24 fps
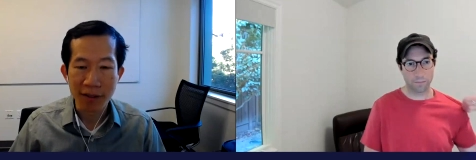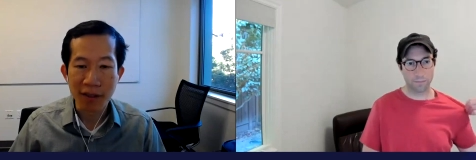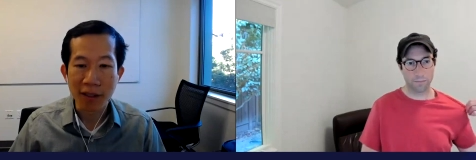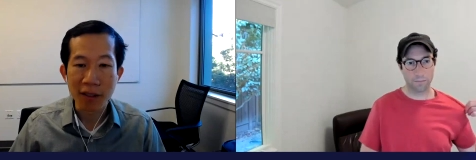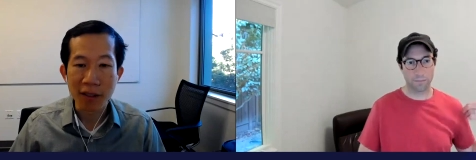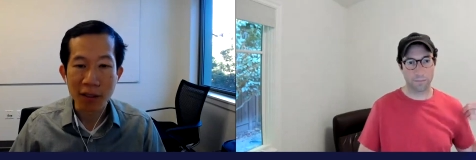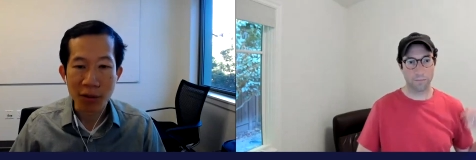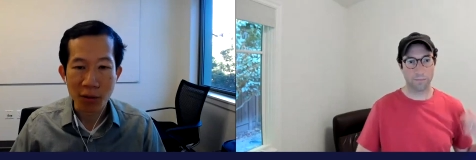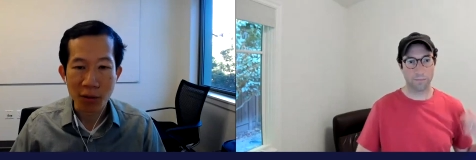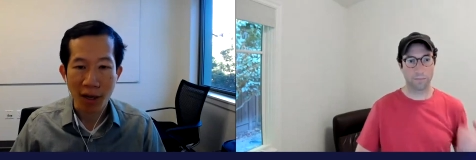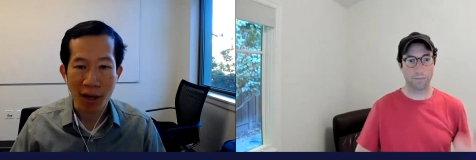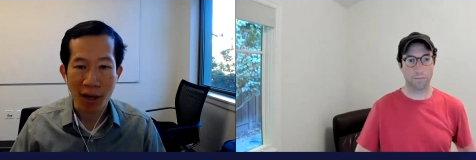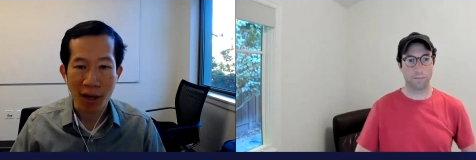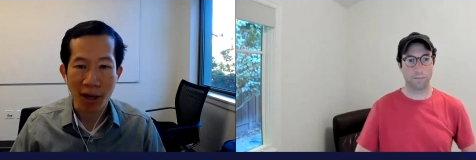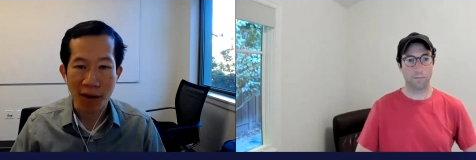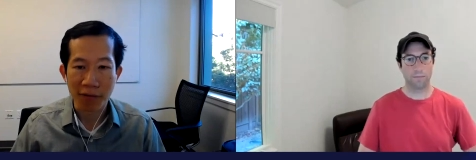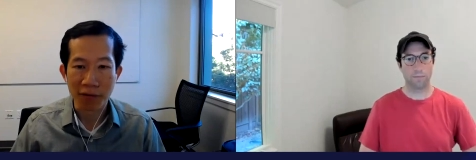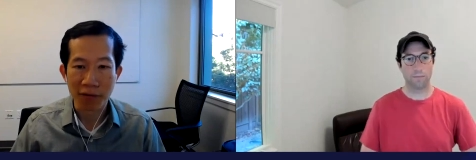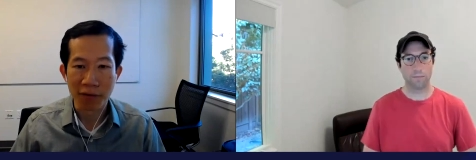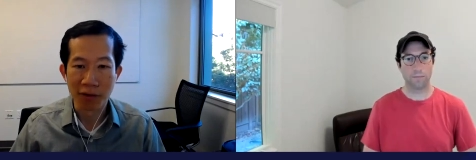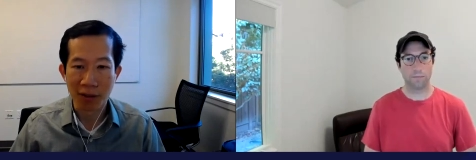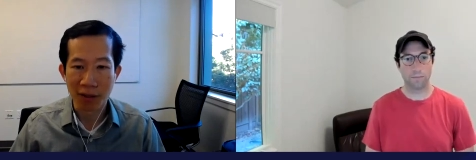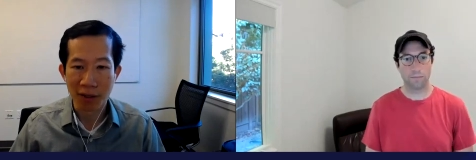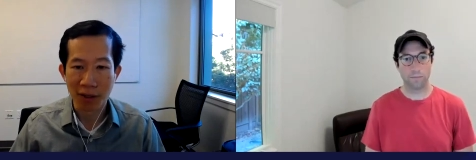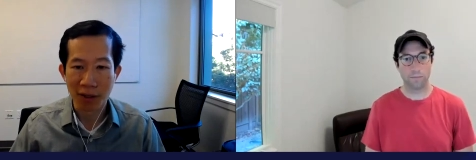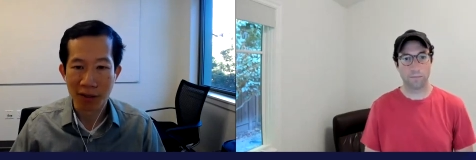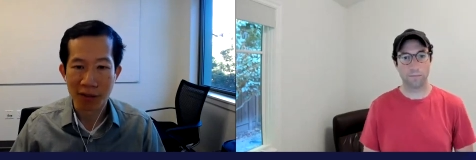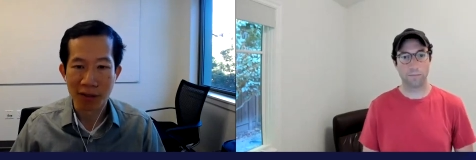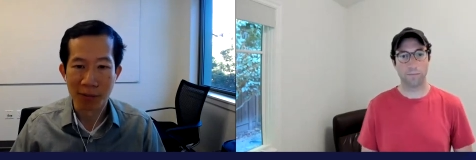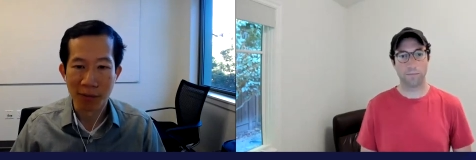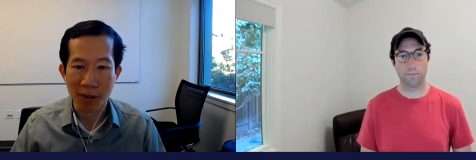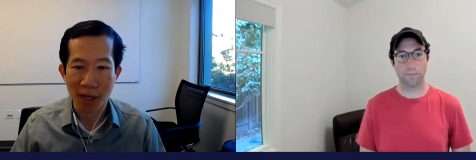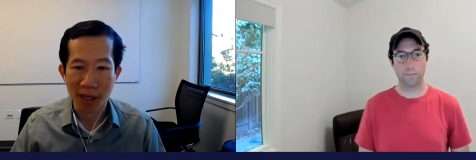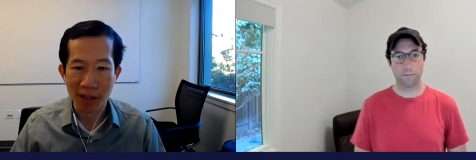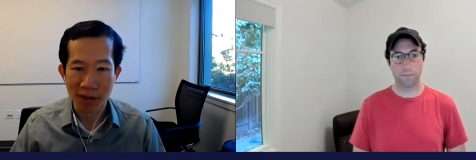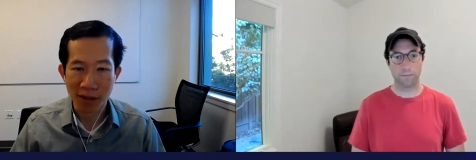Speaker 1: I think you have to
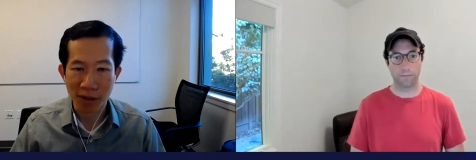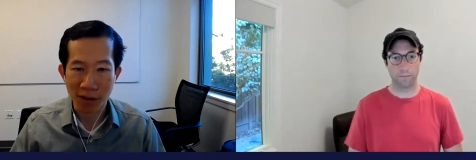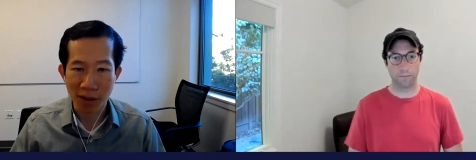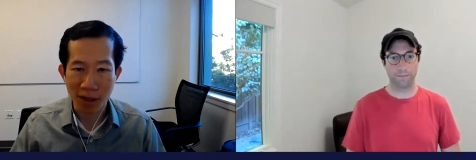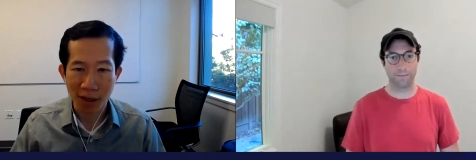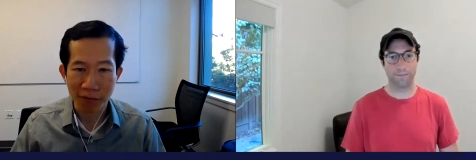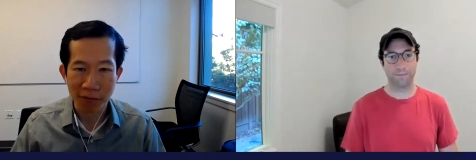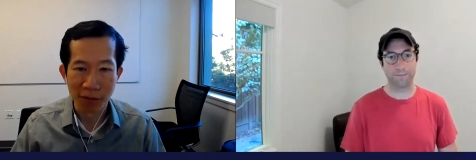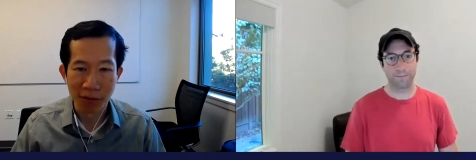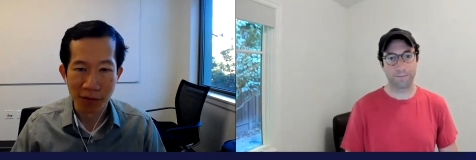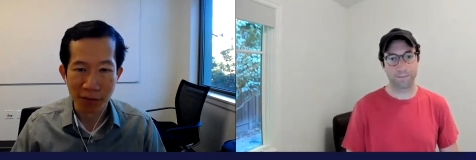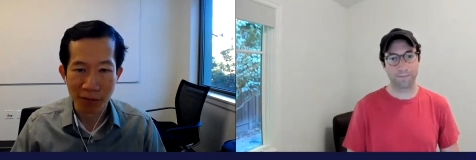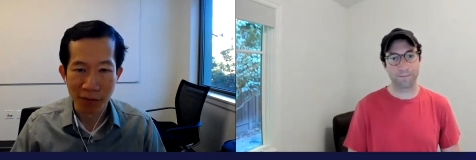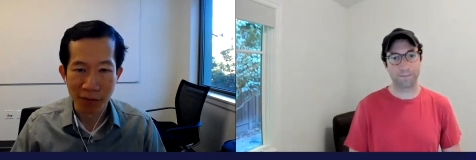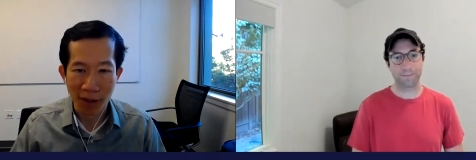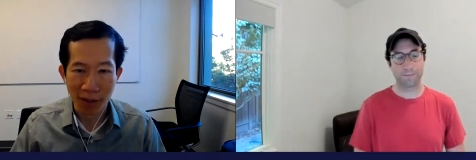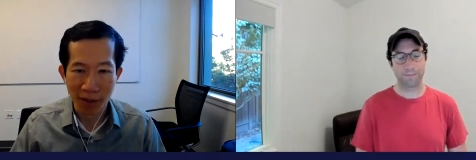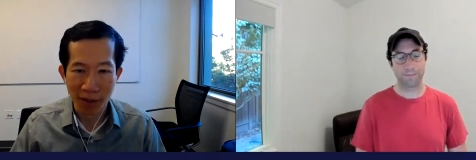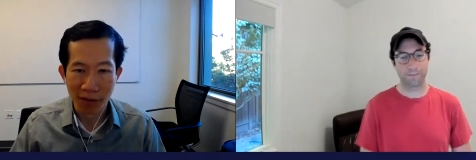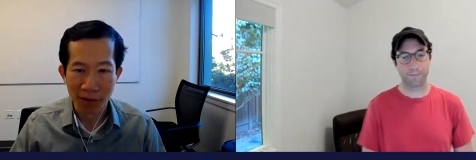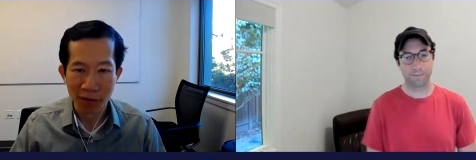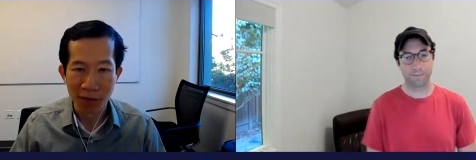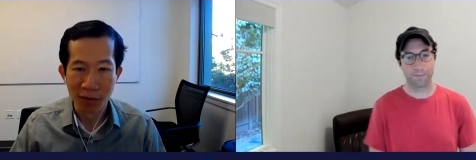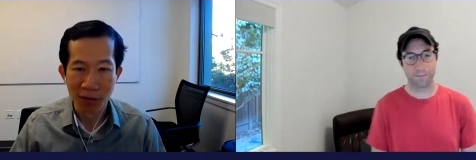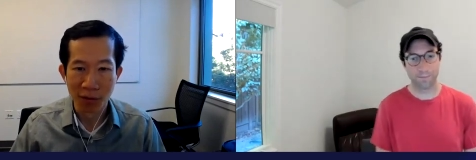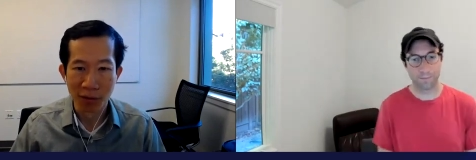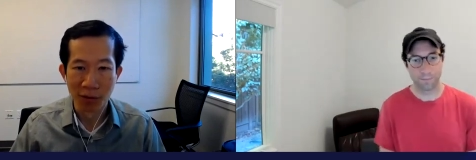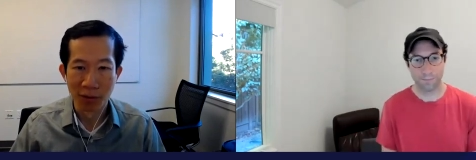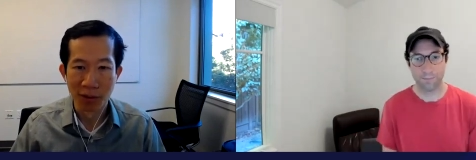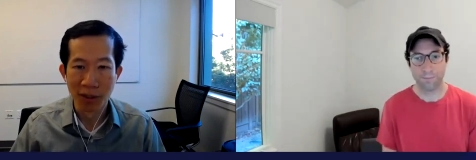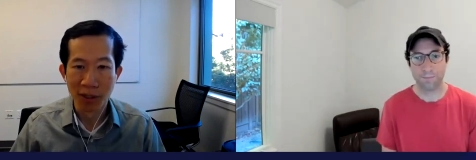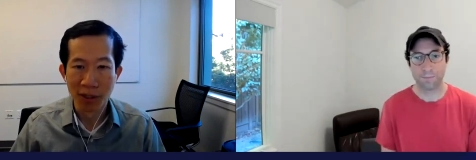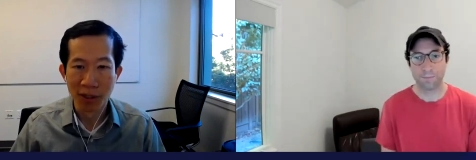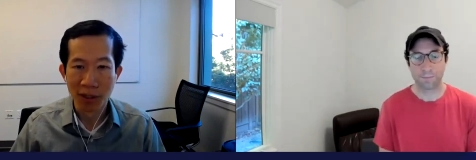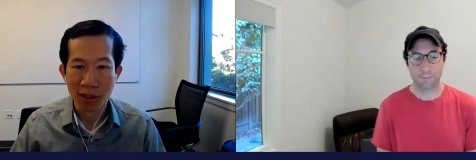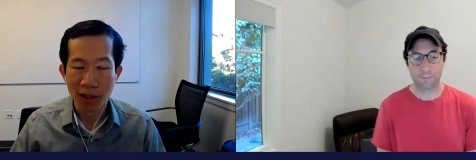customize and you have to
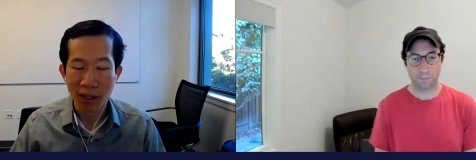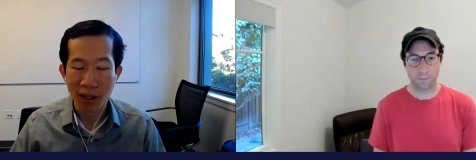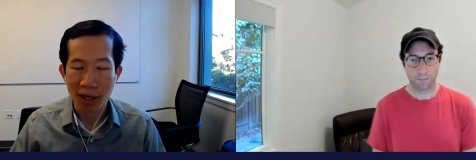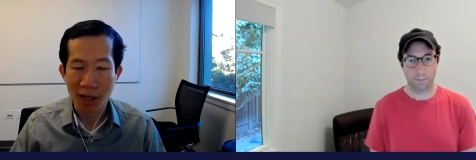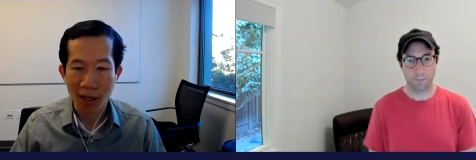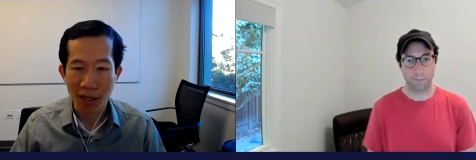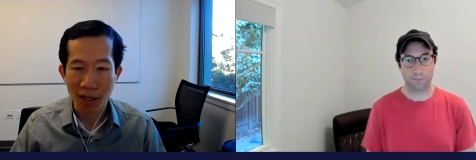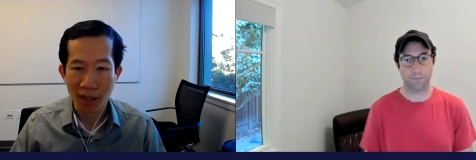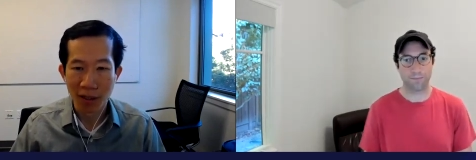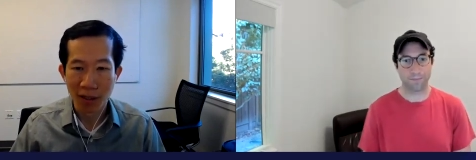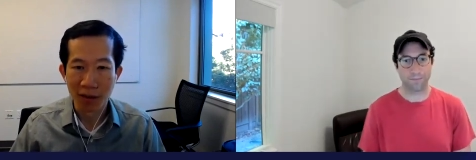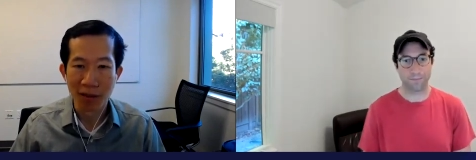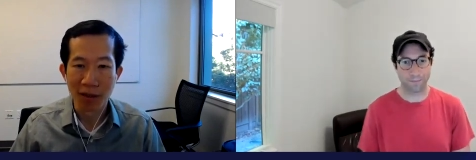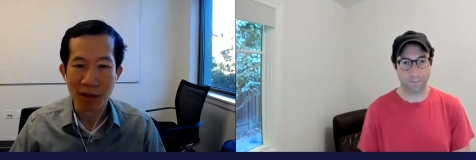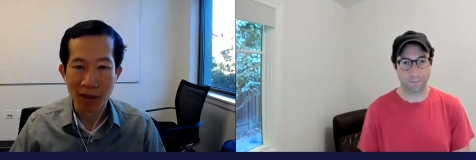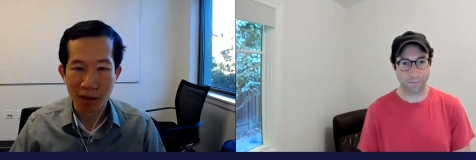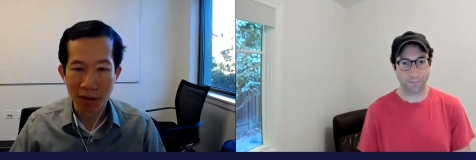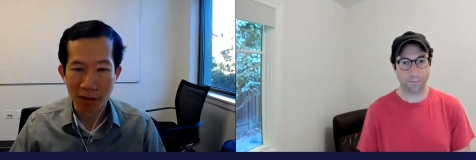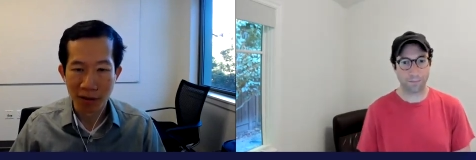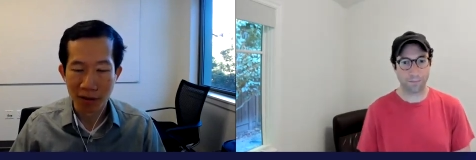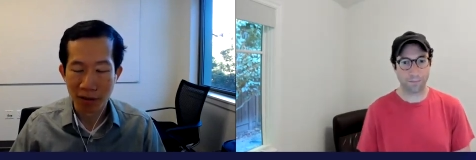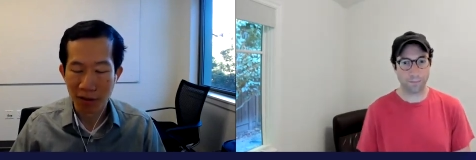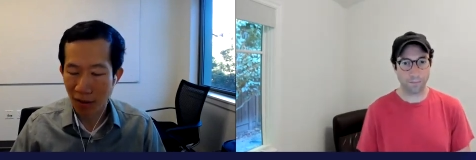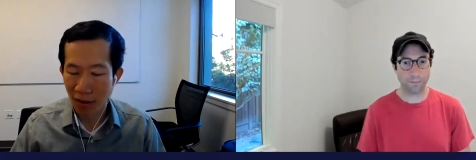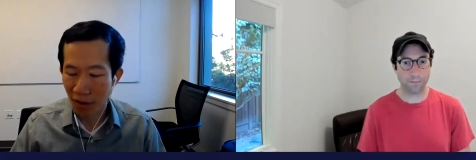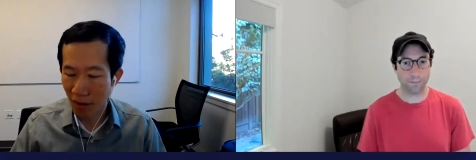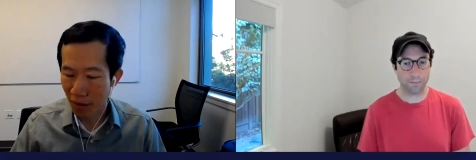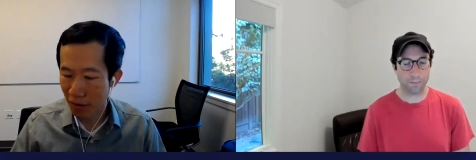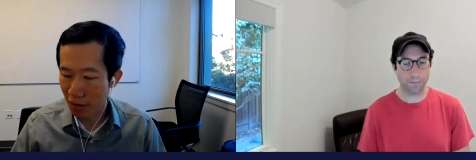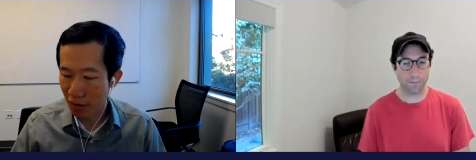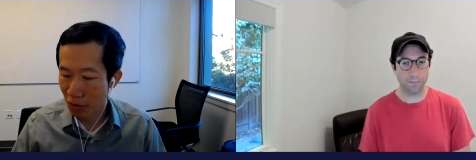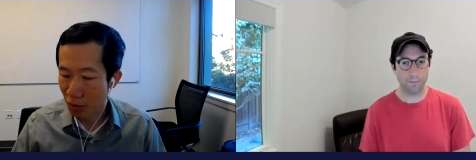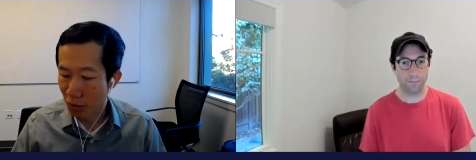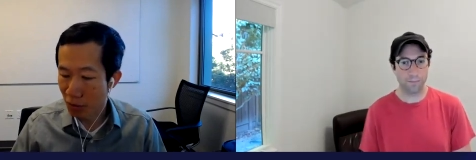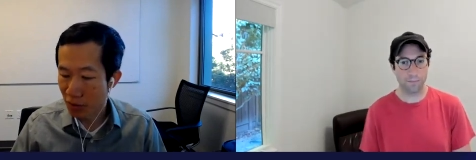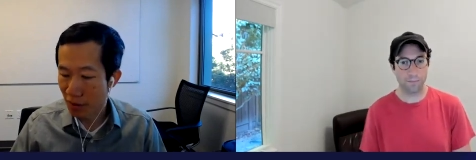fine-tune and
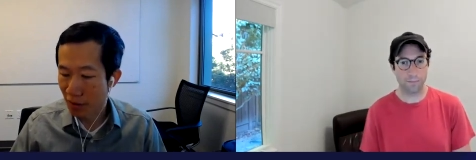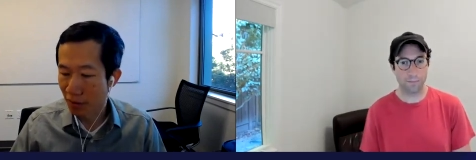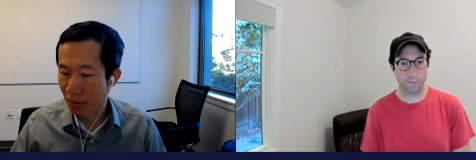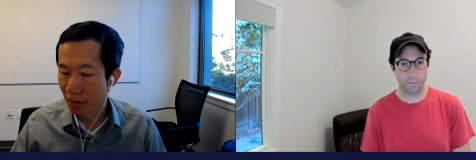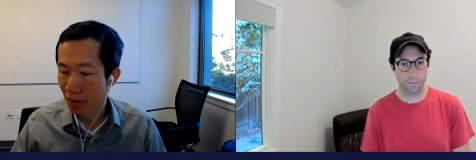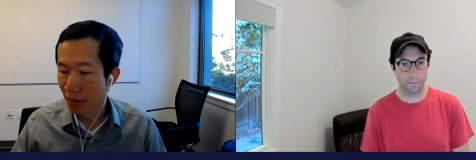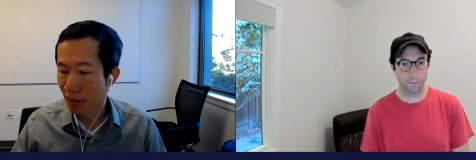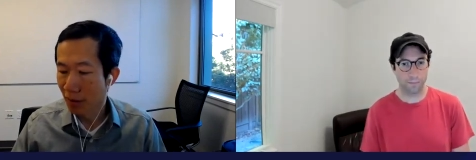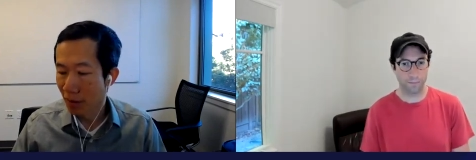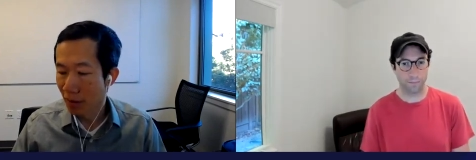using